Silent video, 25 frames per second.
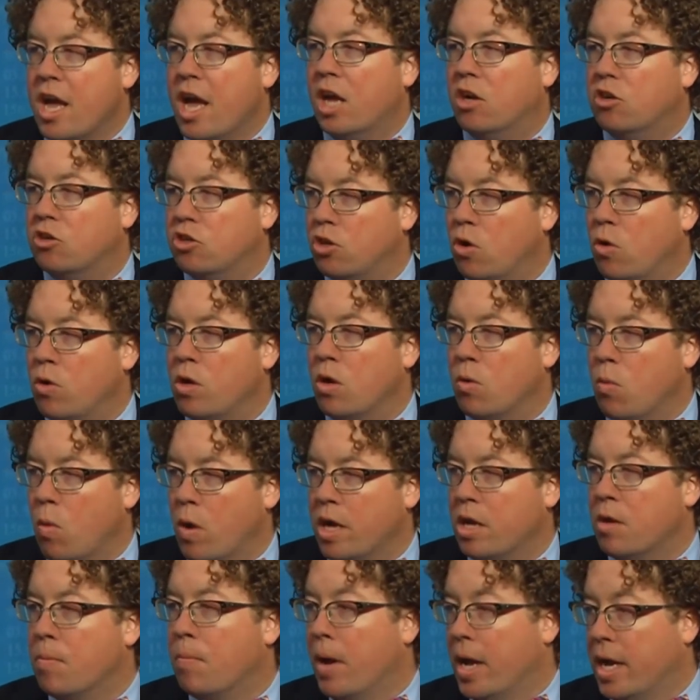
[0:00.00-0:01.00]
and show you
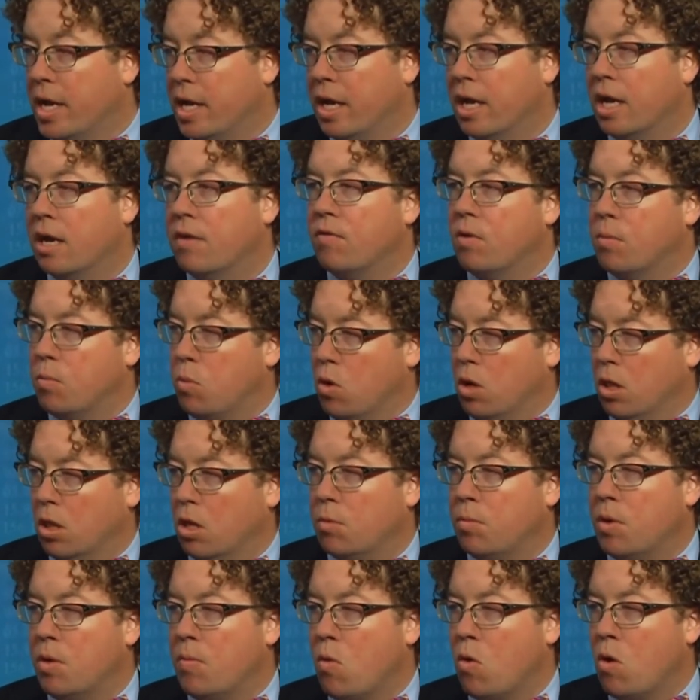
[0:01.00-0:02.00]
what you might get if you put a
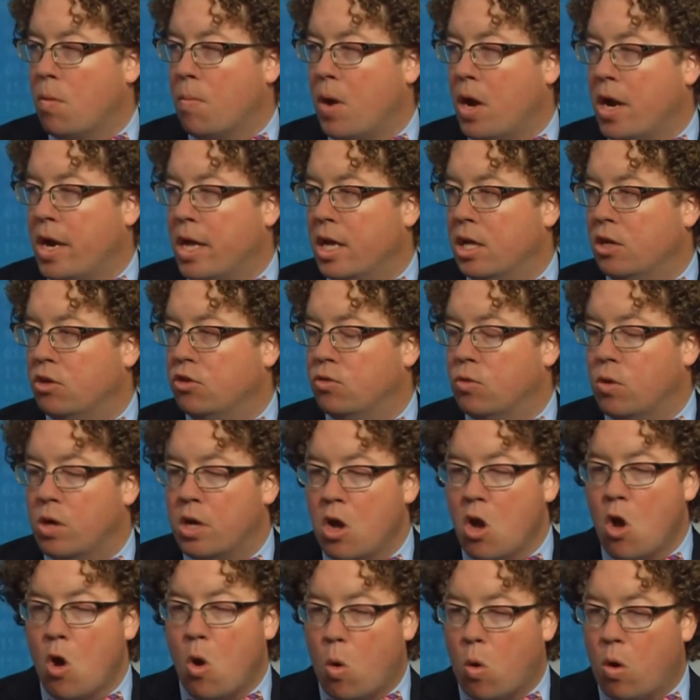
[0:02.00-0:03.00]
little bit more money into it